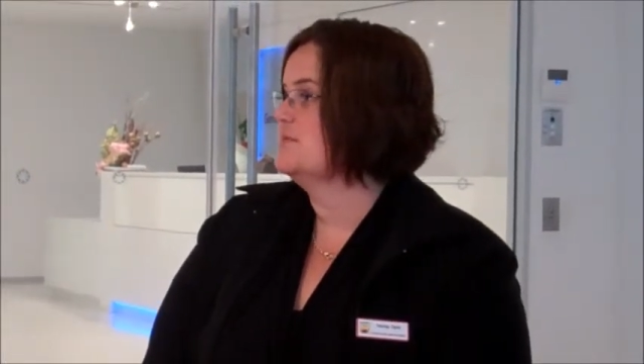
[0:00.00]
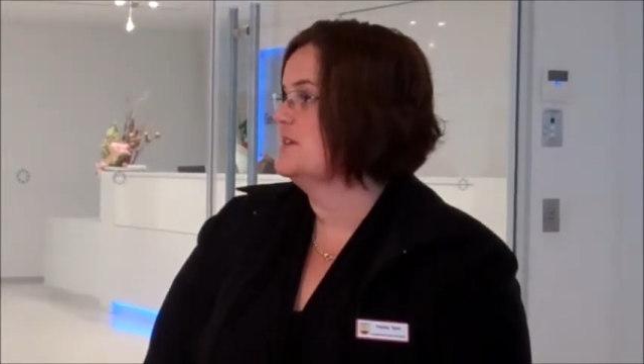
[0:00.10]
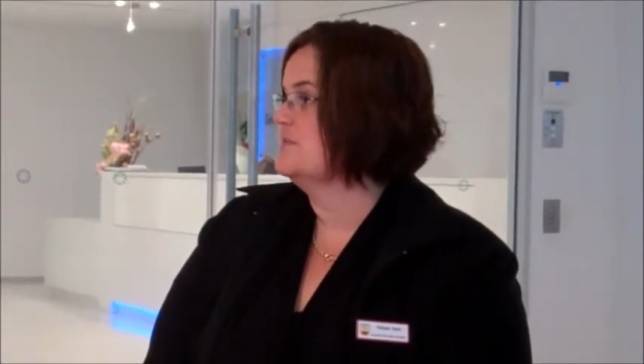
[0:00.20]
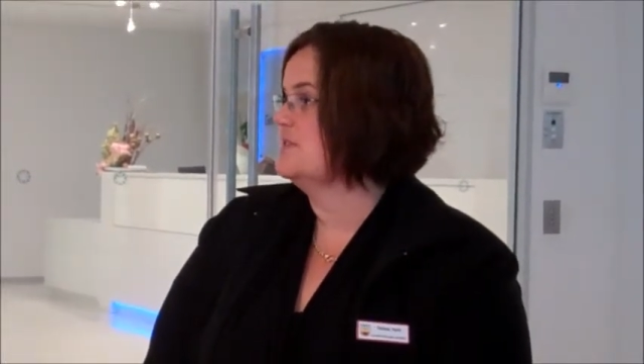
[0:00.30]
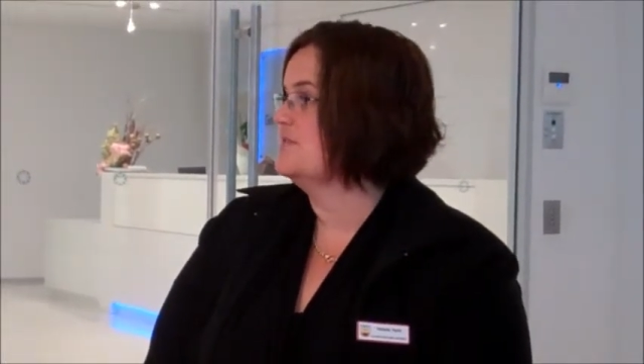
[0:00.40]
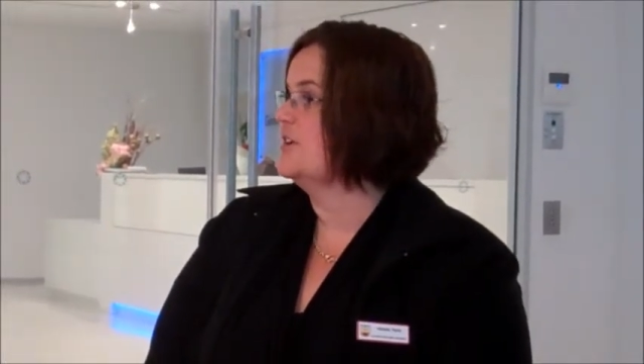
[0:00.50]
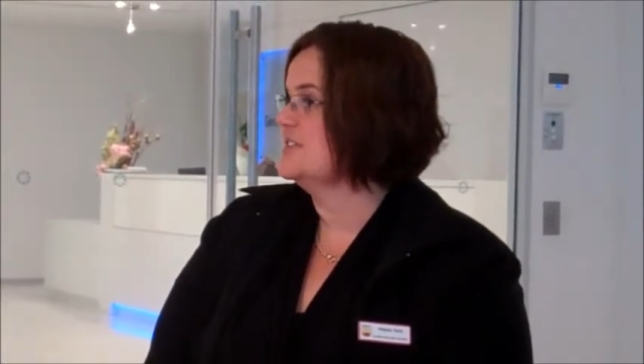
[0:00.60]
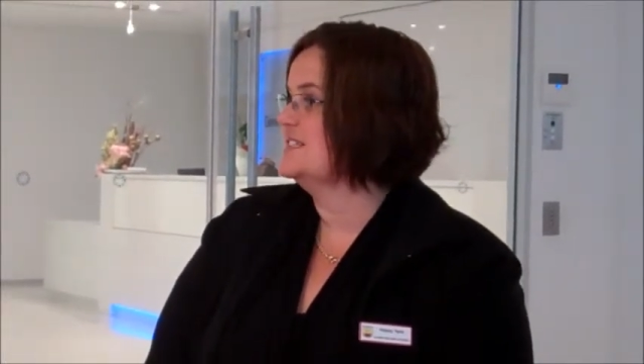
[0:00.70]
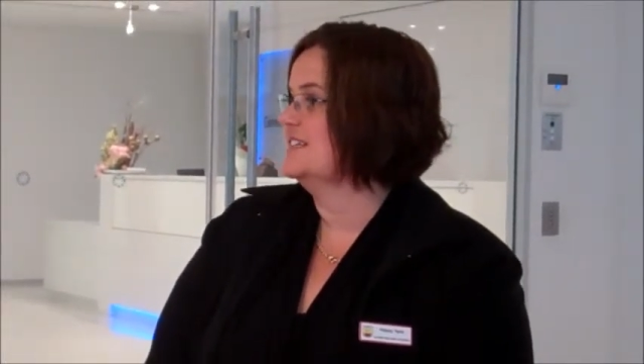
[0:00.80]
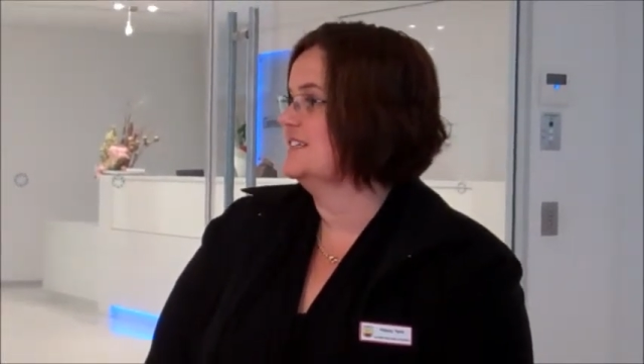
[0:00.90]
where we're
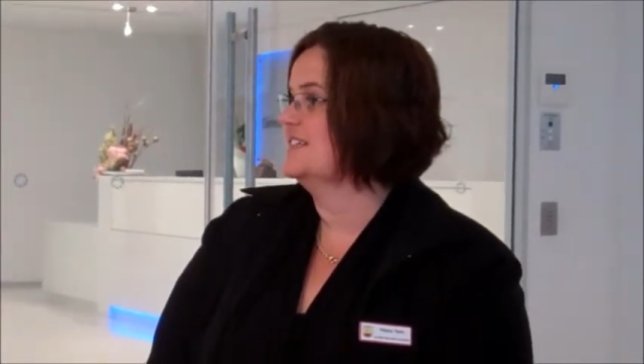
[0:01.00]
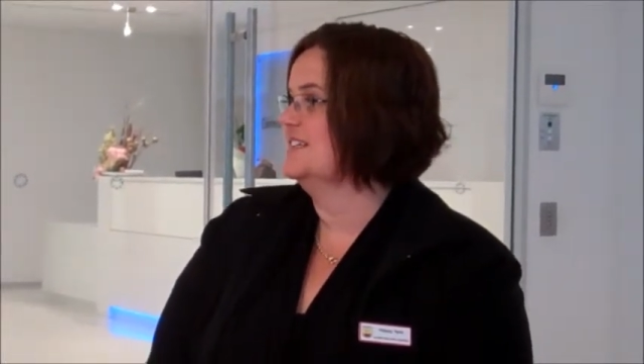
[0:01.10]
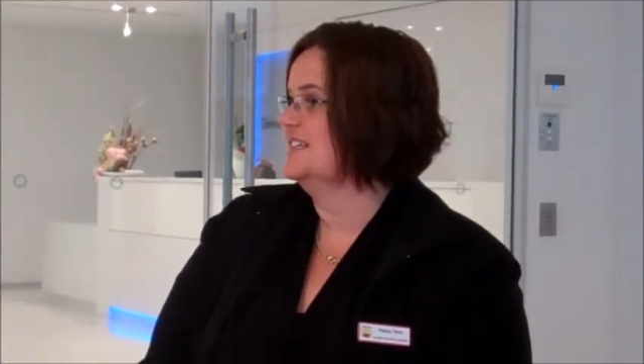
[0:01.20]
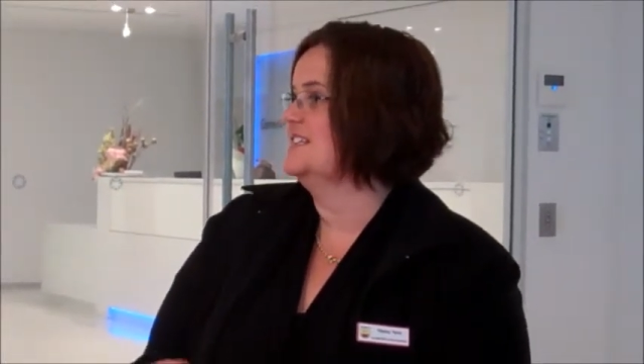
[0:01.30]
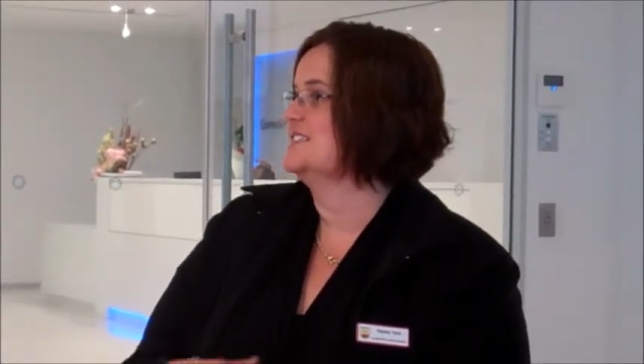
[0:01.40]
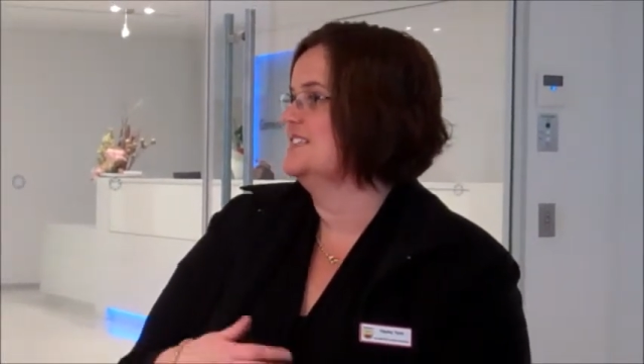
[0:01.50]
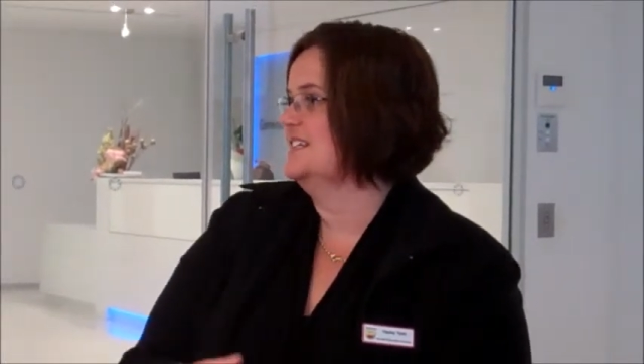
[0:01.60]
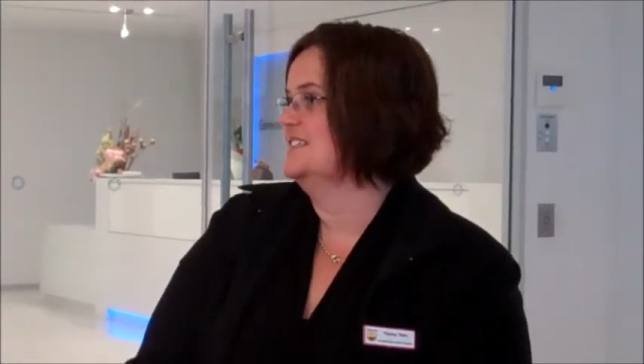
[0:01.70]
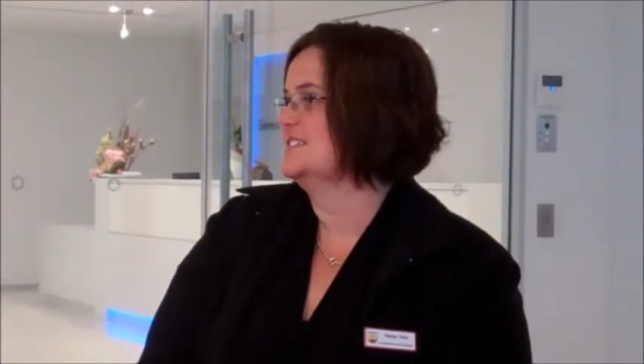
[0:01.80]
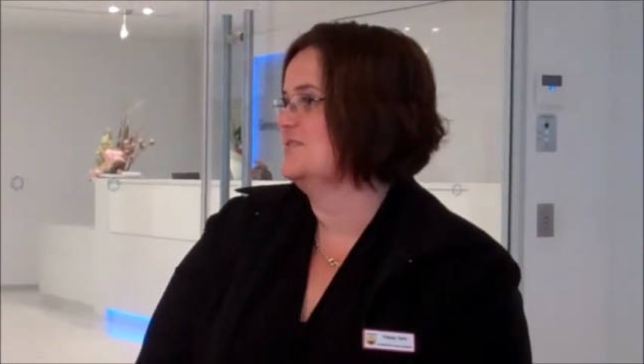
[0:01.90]
fighting years and
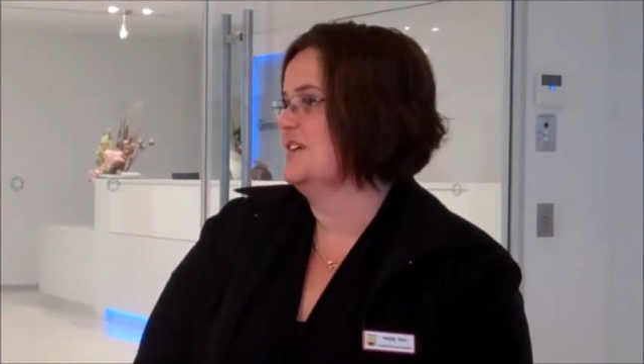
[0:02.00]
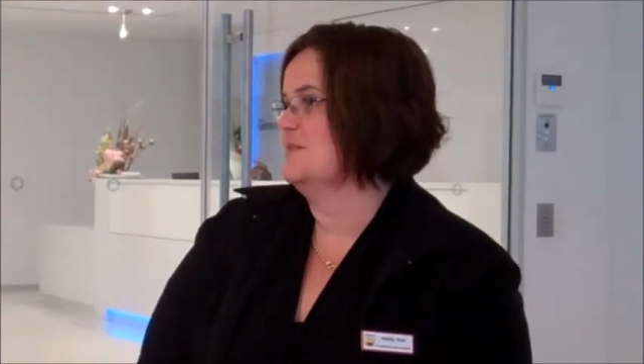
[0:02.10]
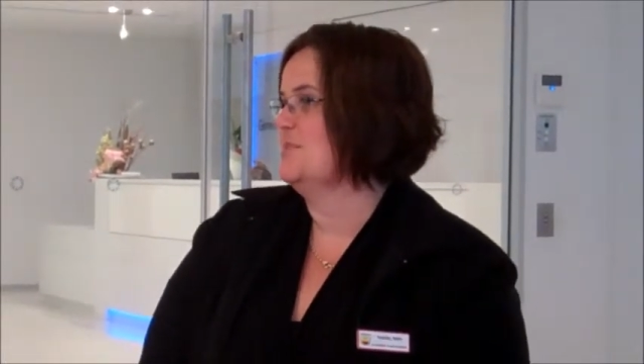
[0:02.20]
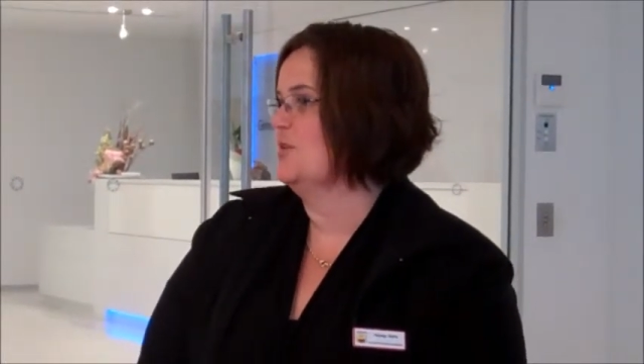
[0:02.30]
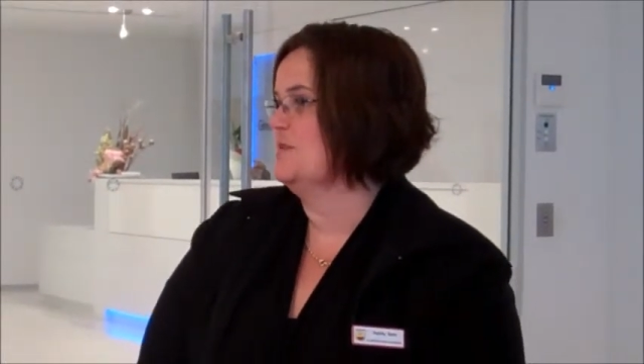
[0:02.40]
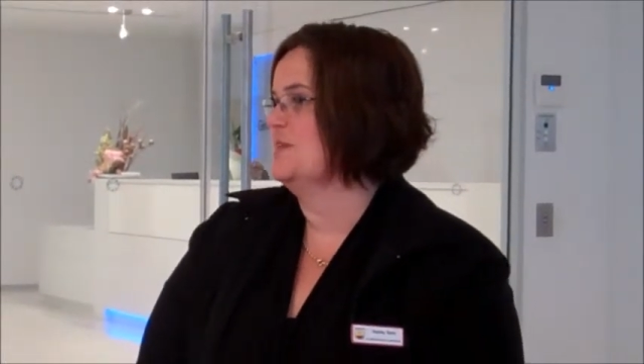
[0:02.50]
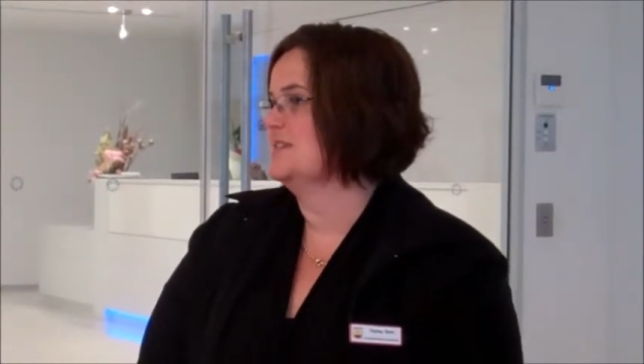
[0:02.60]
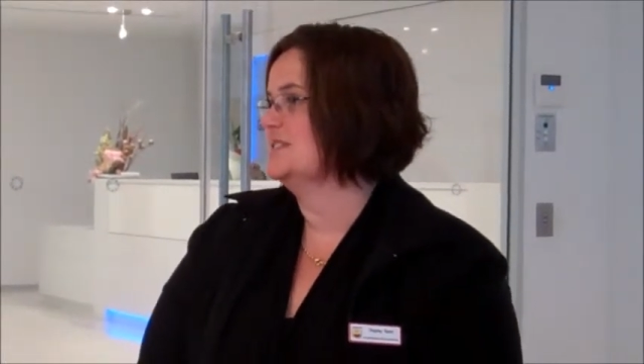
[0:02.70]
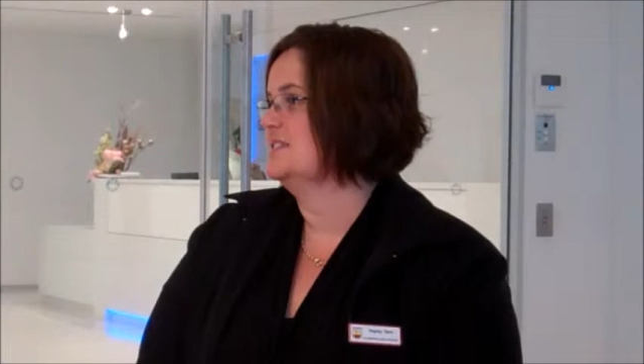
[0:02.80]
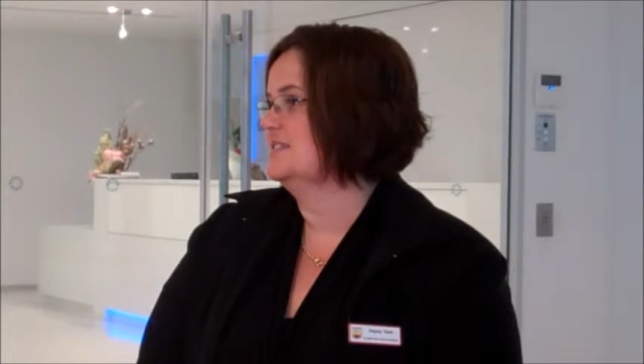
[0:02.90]
years of unemployment